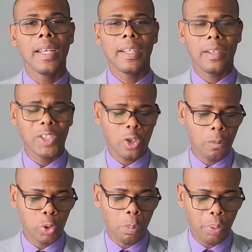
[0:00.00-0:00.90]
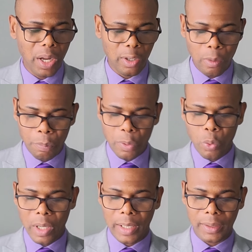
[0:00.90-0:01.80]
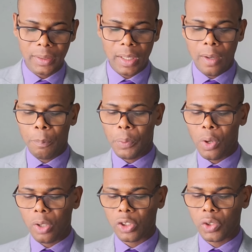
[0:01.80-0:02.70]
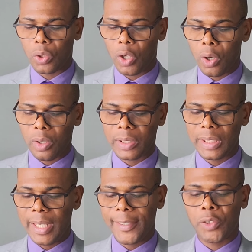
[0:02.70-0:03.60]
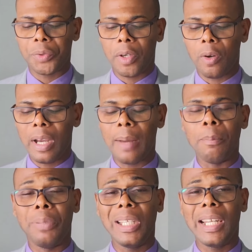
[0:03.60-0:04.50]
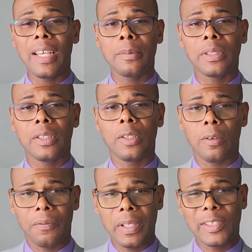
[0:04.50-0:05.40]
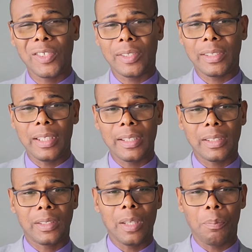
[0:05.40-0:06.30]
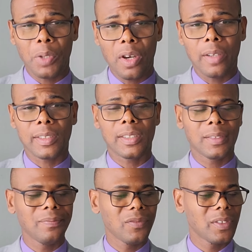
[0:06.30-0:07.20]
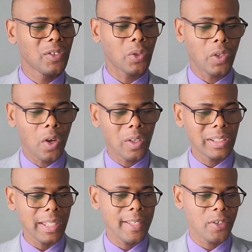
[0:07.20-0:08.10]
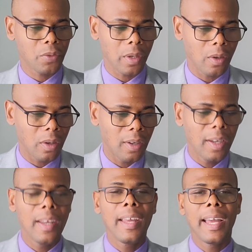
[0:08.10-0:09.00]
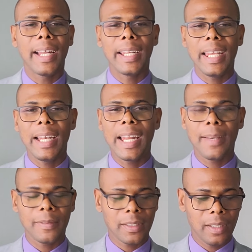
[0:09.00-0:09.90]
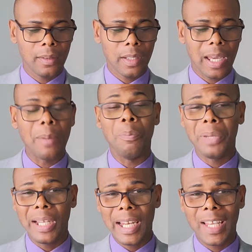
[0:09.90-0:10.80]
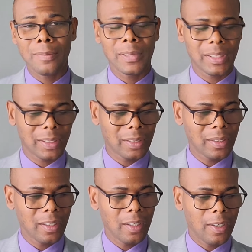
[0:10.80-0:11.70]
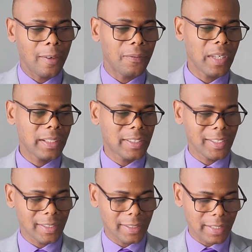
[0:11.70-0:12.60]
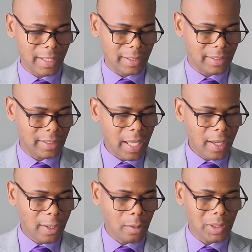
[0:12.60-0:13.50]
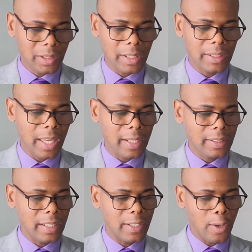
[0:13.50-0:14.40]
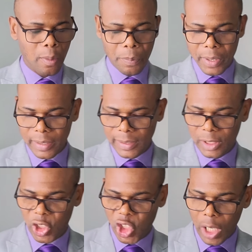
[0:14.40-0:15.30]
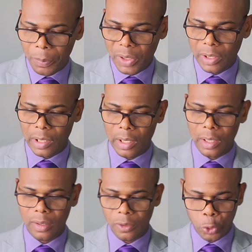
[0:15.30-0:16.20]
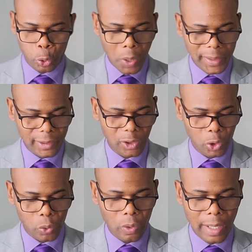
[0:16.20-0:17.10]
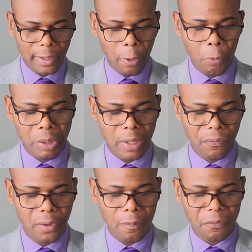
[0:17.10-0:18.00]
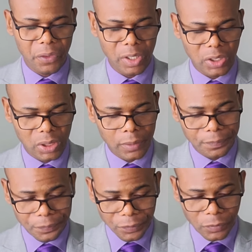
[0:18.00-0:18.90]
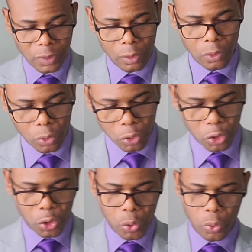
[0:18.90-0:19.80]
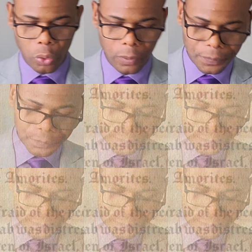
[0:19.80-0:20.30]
Now let's come to point number one, plots to curse Israel and Balaam's covetousness. The plot to curse Israel and Elam and Balaam's covetousness. Come to the text in Numbers chapter twenty-two, and I'll read from verse two.